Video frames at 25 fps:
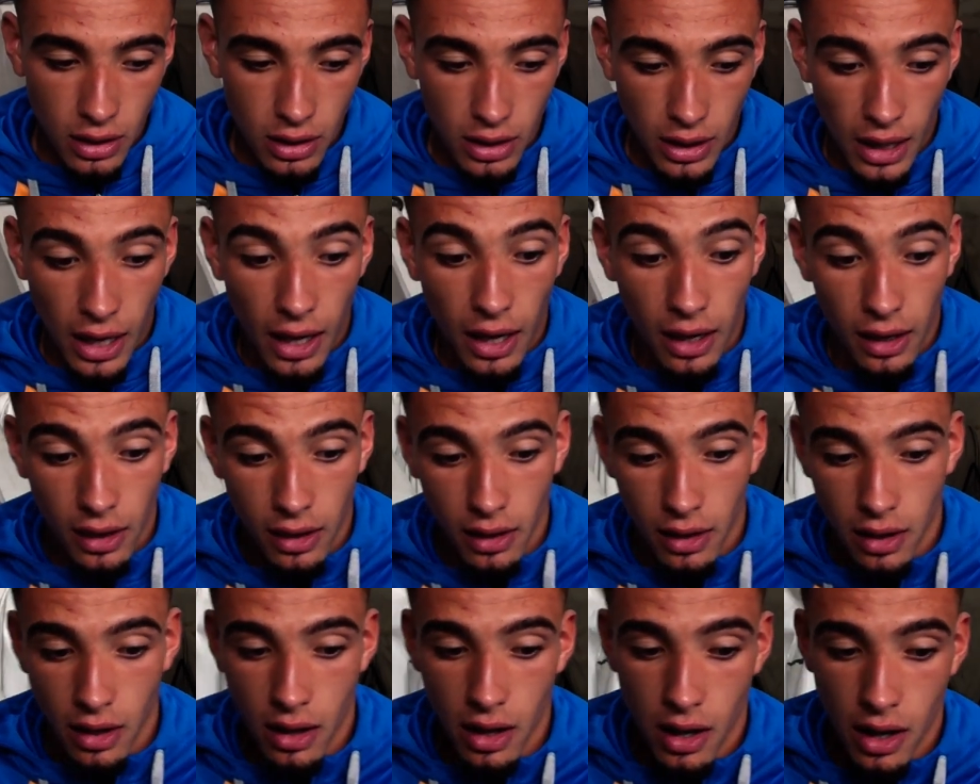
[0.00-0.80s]
Yeah.
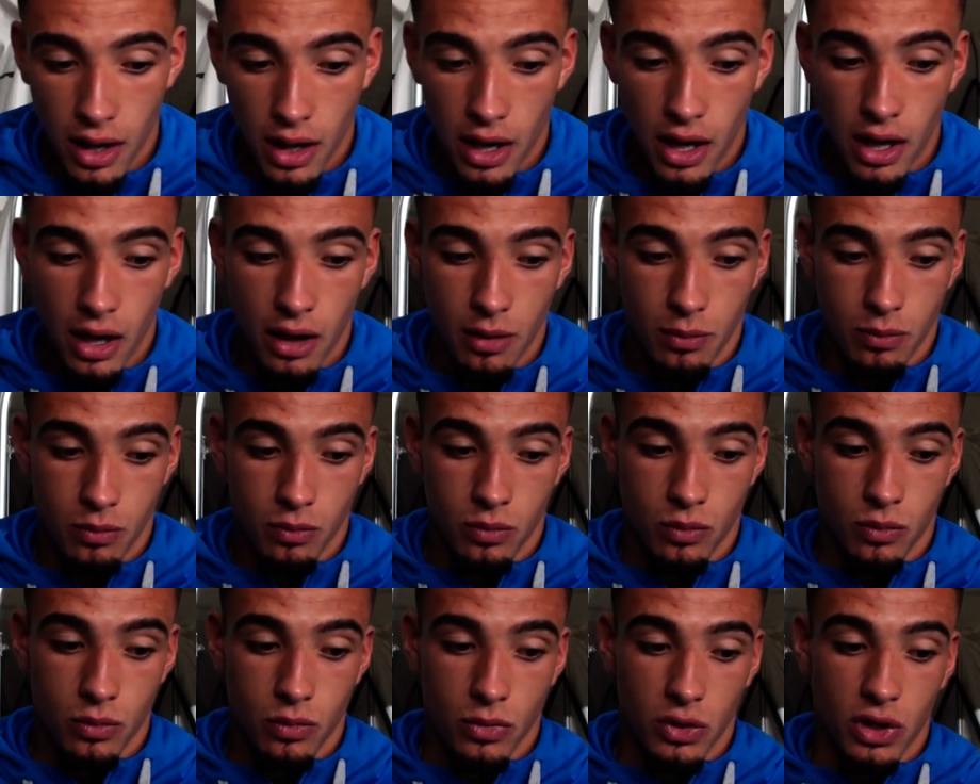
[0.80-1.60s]

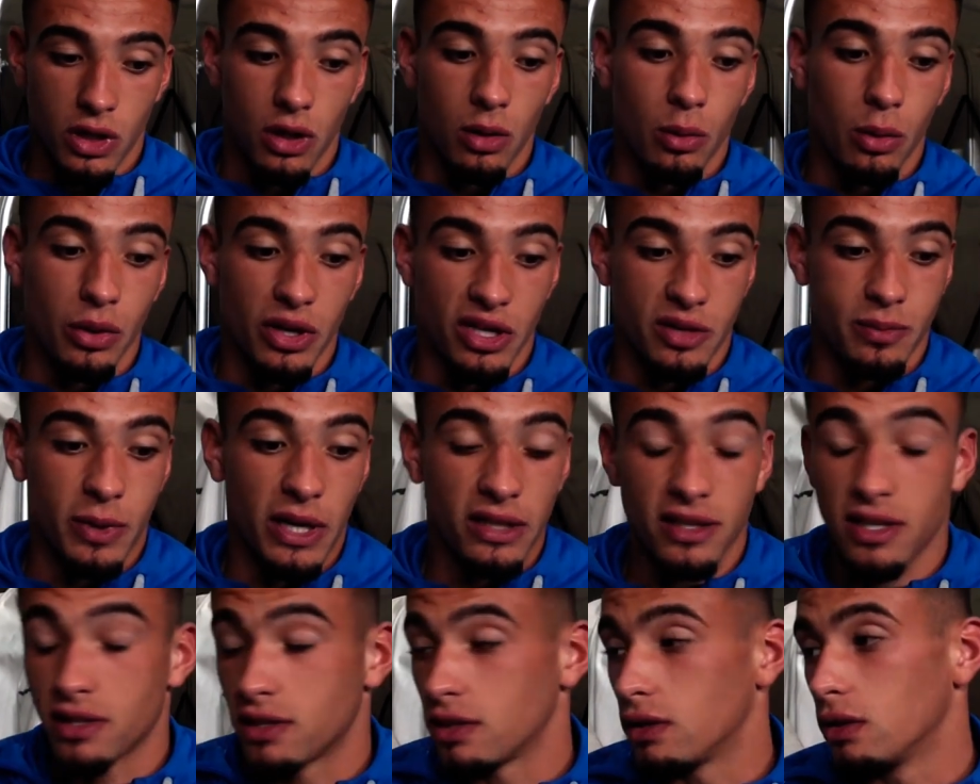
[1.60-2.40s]
You know, we
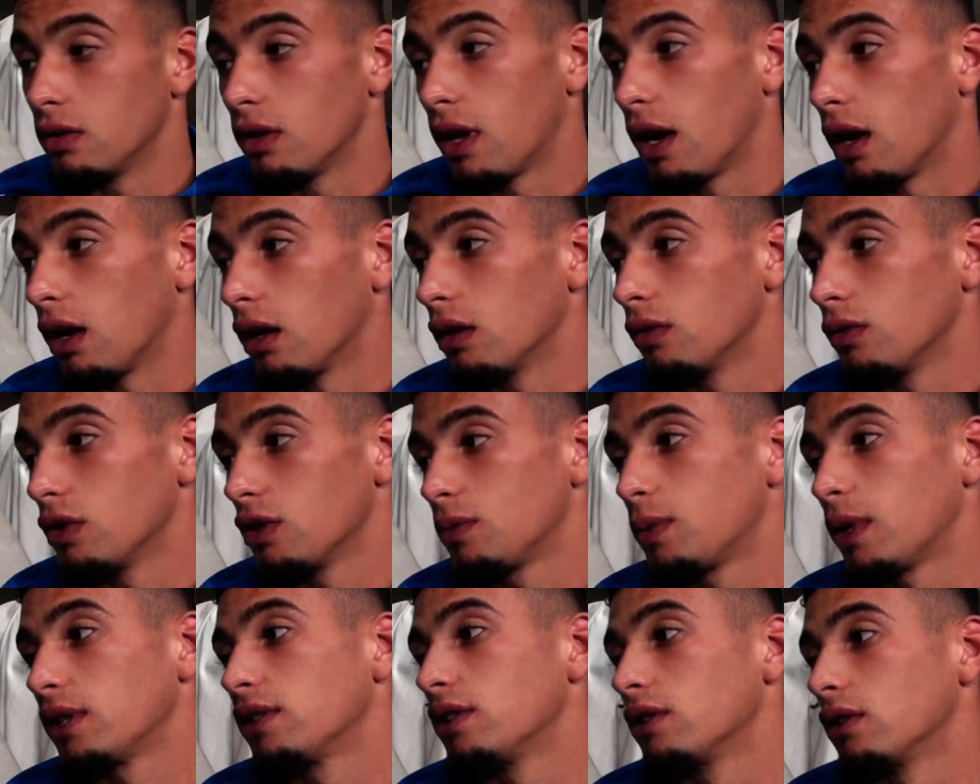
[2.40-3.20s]
expected to do that. We
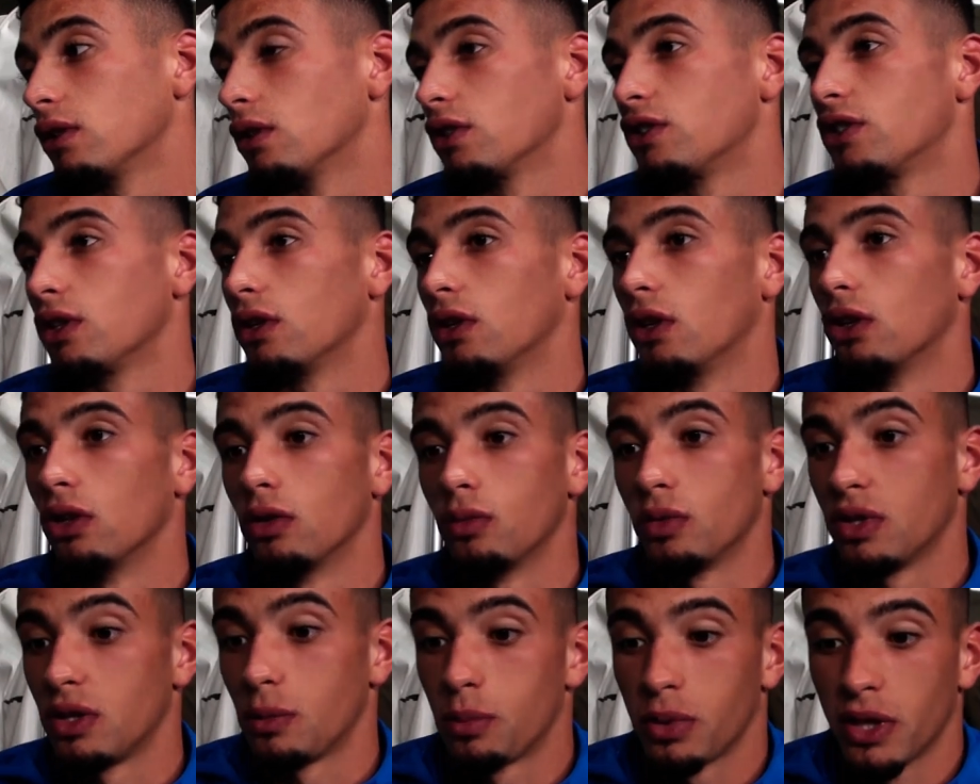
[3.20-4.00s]
expected to go 2-0
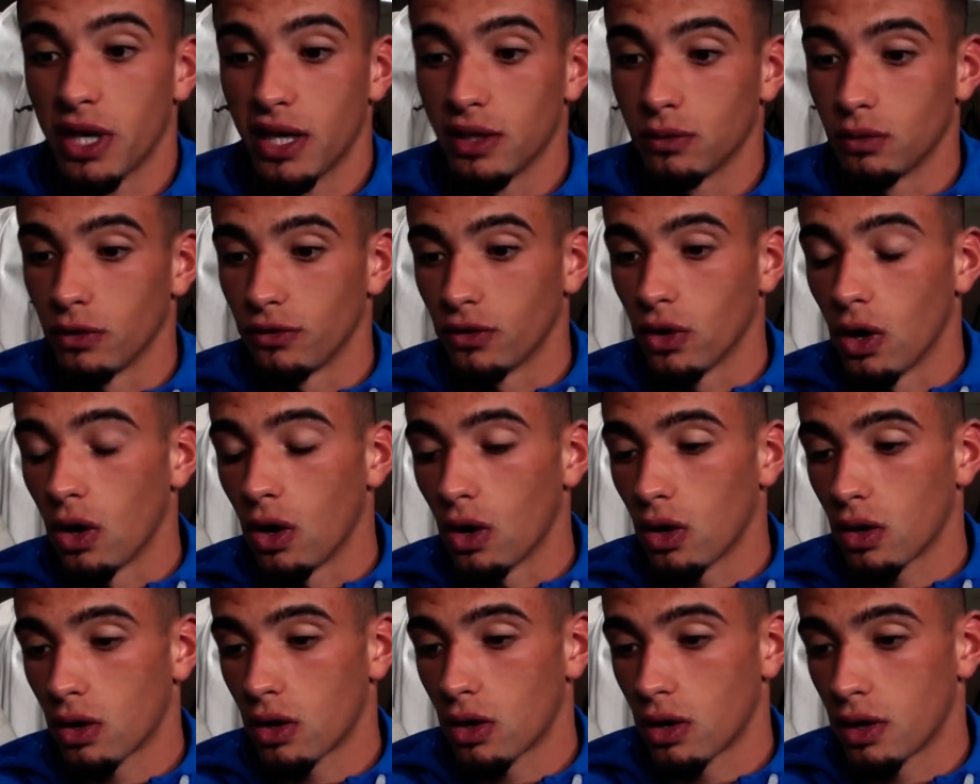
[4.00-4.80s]
up with the players we've got
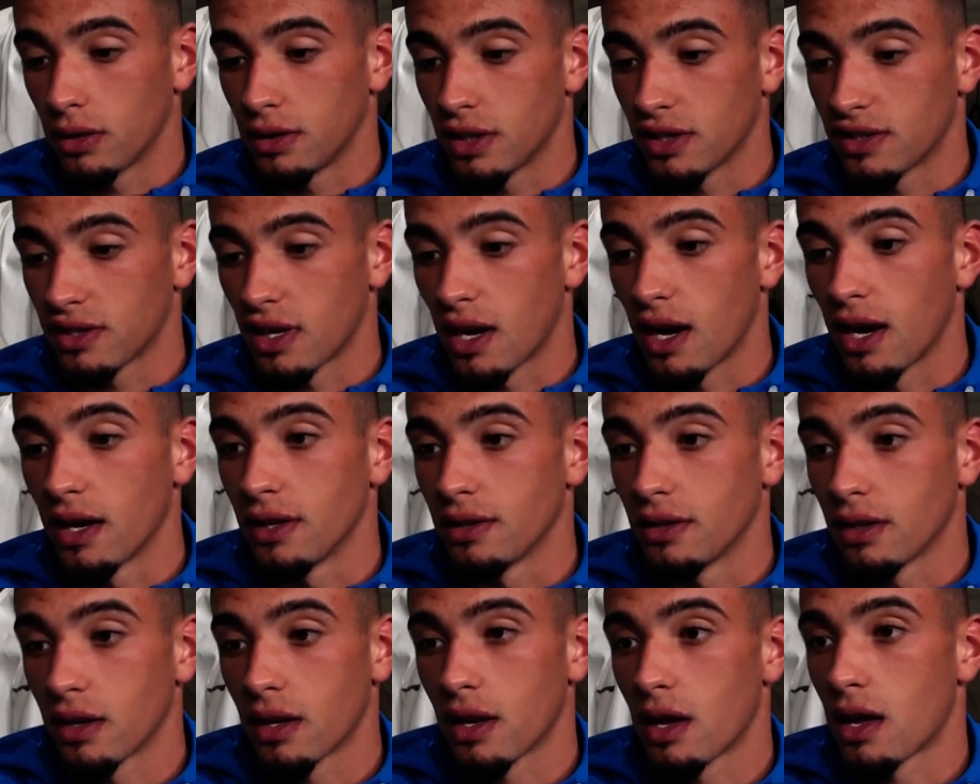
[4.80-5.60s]
on the side.